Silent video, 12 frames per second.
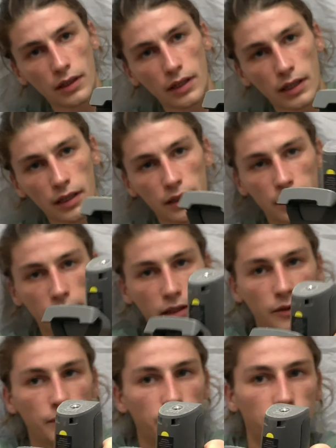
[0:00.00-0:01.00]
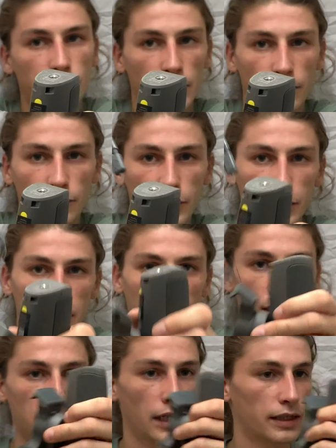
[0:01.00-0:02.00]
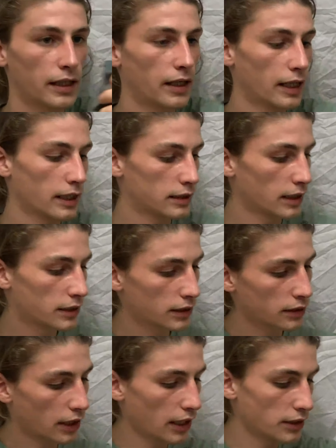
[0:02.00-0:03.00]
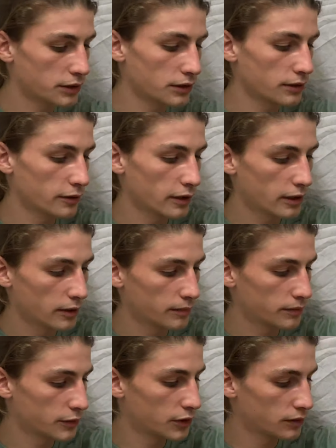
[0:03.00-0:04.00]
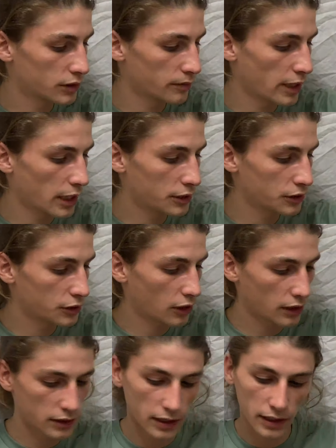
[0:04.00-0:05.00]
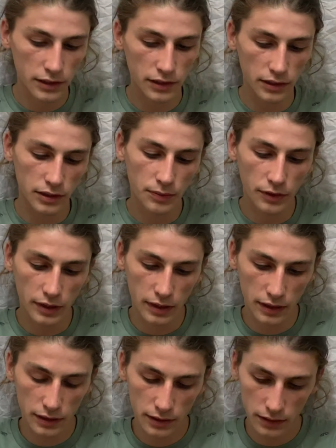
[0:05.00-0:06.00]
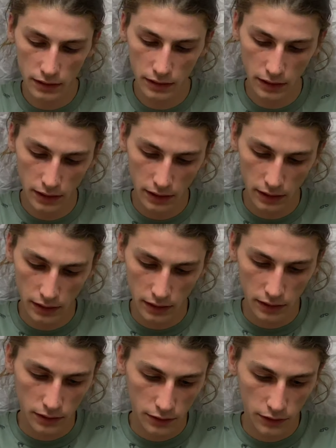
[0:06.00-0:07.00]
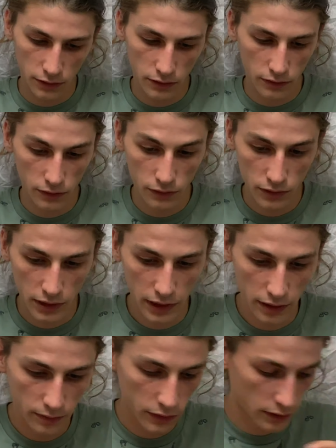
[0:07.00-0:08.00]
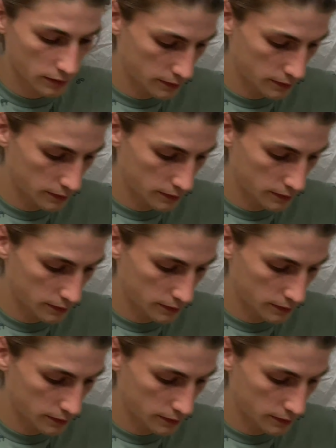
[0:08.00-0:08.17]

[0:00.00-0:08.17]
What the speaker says: And so you just attach that there. I guess that's in case you're doing some action shots. That actually is pretty nice, so you don't lose the gimbal.